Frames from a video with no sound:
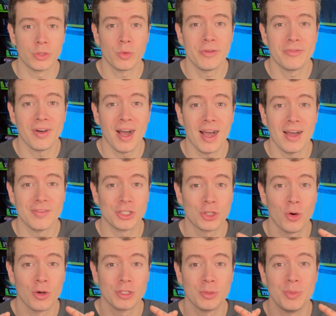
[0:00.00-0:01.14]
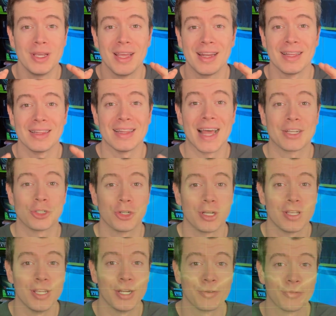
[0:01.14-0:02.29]
twenty-five is going to be an
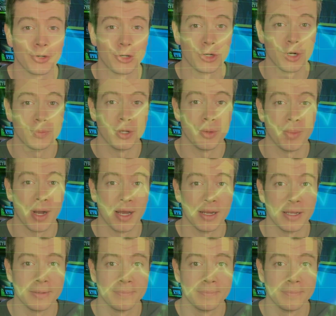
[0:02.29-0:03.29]
electric year for crypto mining.